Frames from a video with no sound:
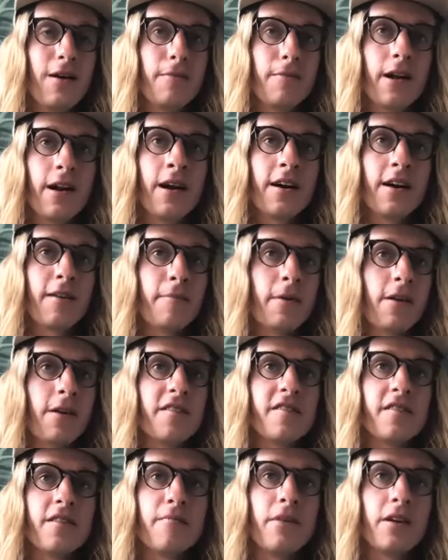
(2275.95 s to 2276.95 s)
but Huckberry
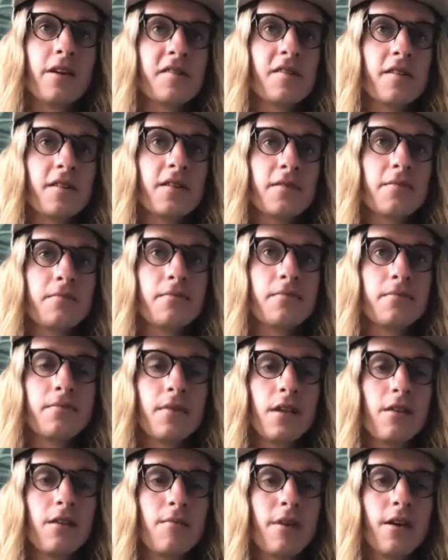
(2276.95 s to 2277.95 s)
is an amazing
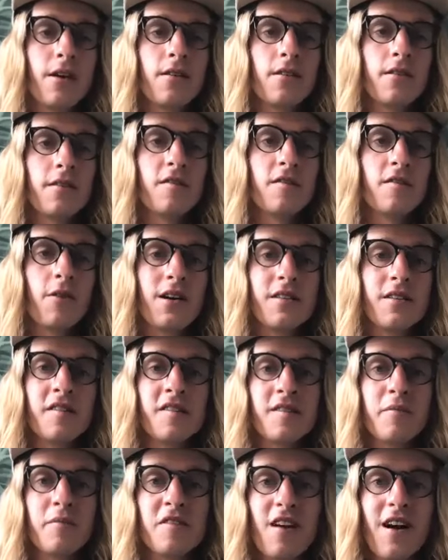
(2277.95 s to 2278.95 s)
email as well as
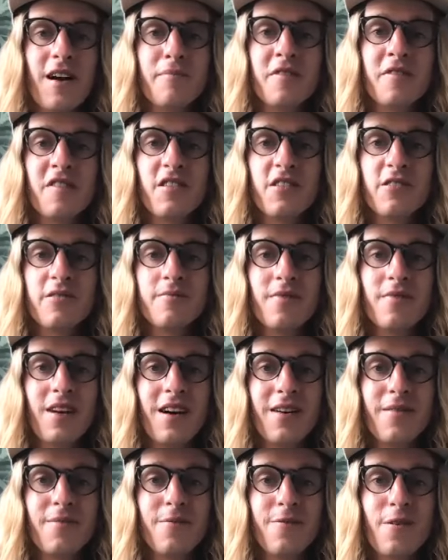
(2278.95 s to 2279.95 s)
subscribe to
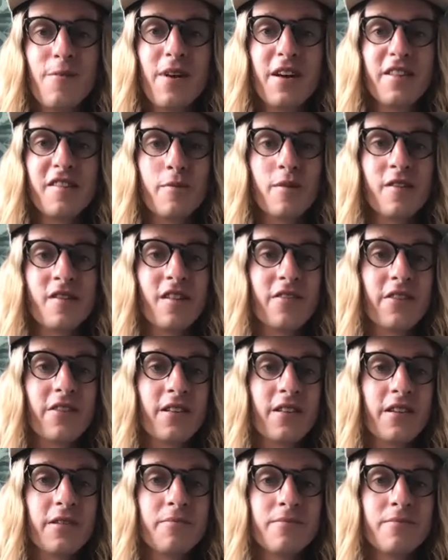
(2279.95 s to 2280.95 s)
um, for men yeah.
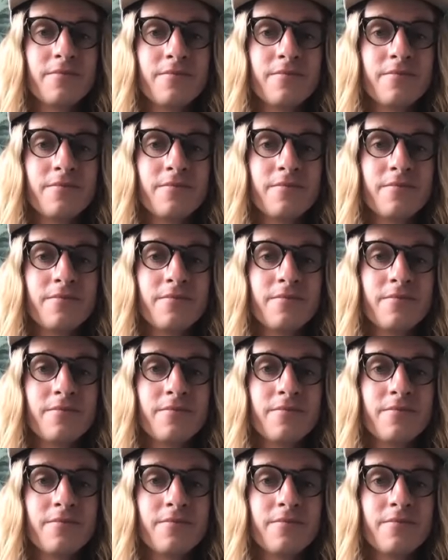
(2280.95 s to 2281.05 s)
specifically.